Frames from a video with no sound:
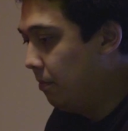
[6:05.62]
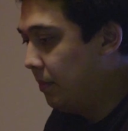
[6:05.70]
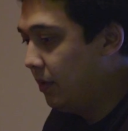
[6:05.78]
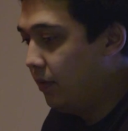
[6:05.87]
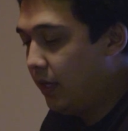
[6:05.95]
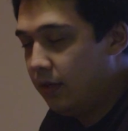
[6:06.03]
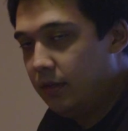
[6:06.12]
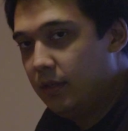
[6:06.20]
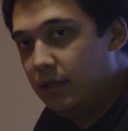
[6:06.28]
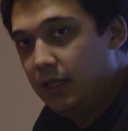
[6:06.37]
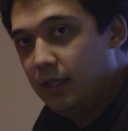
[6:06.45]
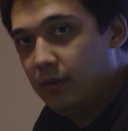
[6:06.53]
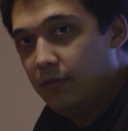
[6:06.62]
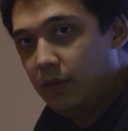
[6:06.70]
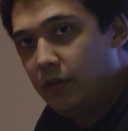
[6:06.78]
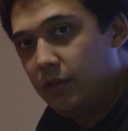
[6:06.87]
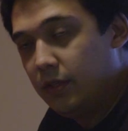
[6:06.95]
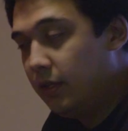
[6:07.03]
But regularly, if
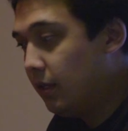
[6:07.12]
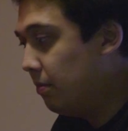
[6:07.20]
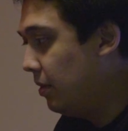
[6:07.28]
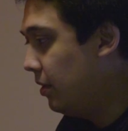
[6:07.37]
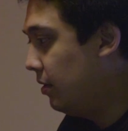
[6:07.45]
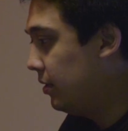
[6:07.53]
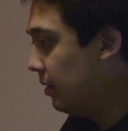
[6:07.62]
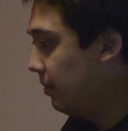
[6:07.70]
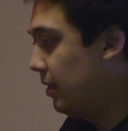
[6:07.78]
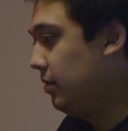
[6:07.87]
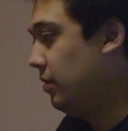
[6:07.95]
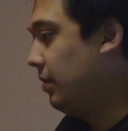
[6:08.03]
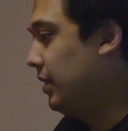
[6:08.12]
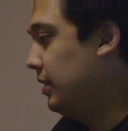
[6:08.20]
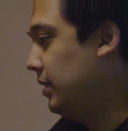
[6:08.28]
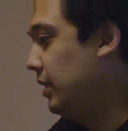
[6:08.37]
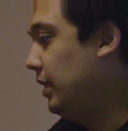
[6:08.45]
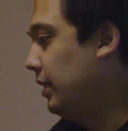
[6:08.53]
you're using the computer, sometimes you might
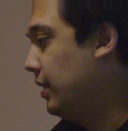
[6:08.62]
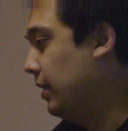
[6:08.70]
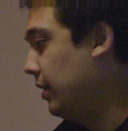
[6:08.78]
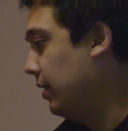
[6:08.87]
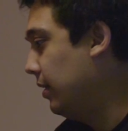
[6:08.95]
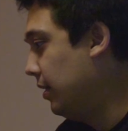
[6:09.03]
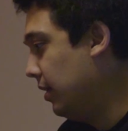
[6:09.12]
see the